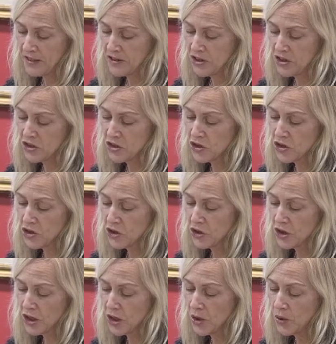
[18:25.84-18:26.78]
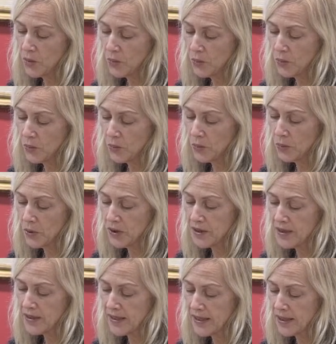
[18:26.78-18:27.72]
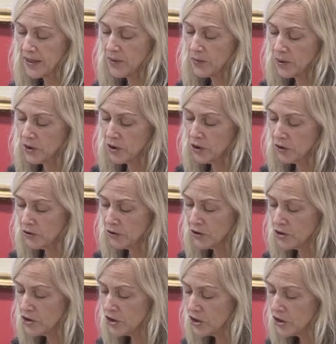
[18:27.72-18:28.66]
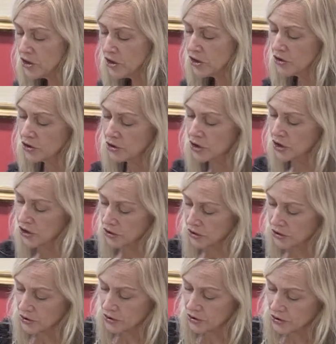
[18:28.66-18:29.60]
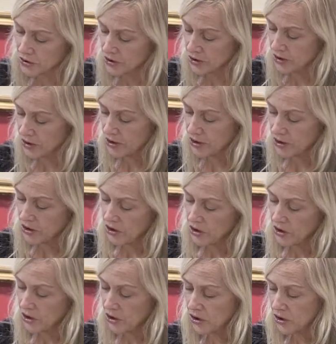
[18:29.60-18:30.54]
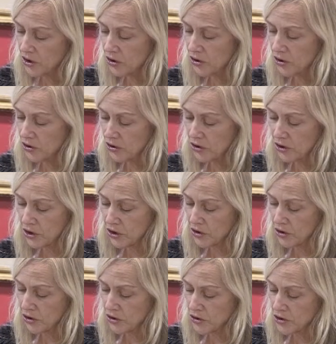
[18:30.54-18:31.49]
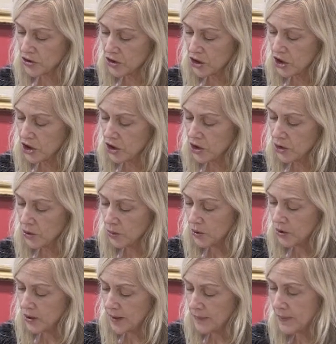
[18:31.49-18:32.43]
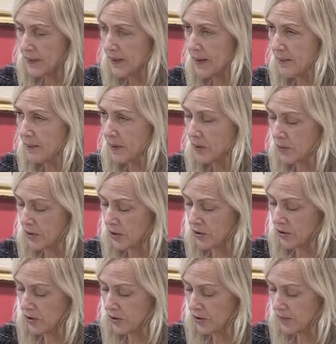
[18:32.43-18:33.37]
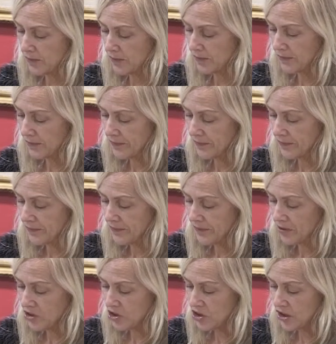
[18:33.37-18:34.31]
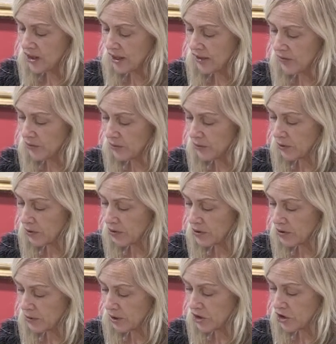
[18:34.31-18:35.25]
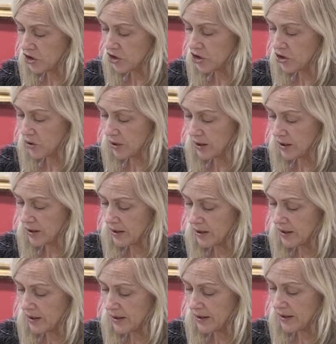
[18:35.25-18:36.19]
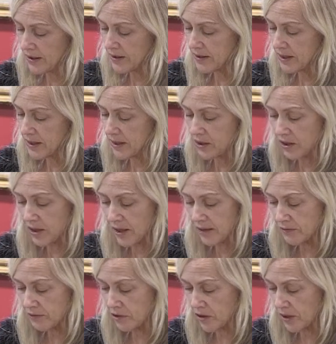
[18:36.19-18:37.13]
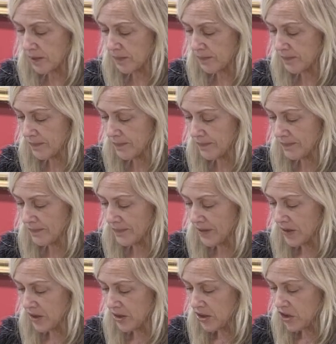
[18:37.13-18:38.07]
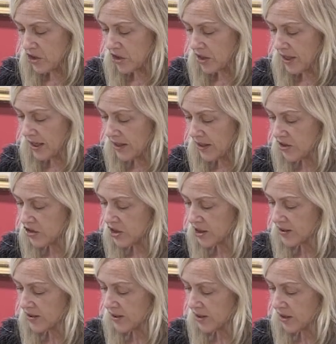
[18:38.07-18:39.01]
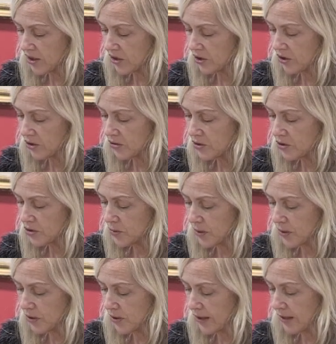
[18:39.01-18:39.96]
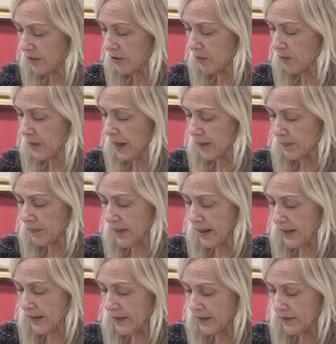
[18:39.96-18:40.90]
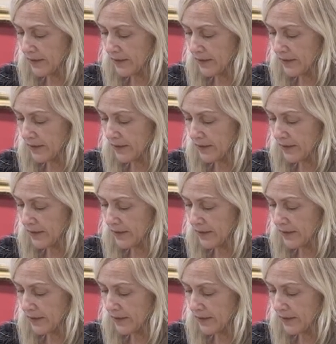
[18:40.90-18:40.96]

Sister Julia once again went over to the 30 girls her thirty girls who would not be coming with her. She gave her rosary to Judith and said, look after them. She handed Jessica her own sweater out of the backpack.